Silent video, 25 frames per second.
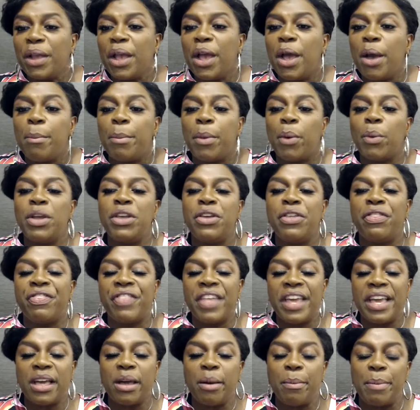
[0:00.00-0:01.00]
But when you
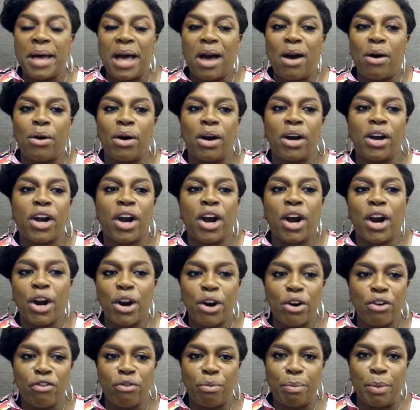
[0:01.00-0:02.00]
think about
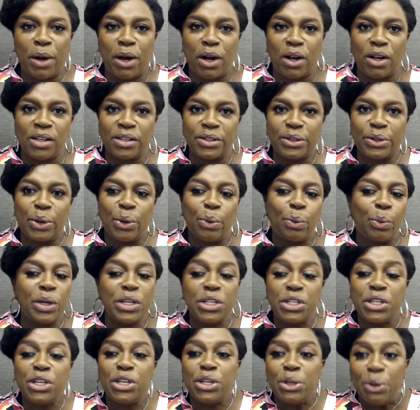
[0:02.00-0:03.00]
curveballs, what
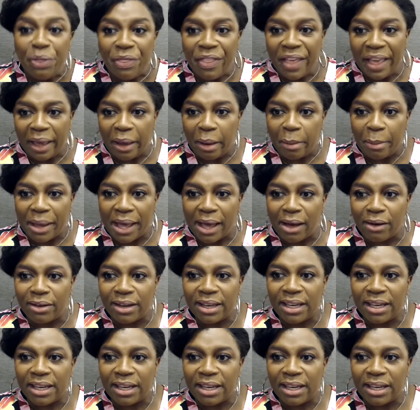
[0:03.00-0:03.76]
do you think about?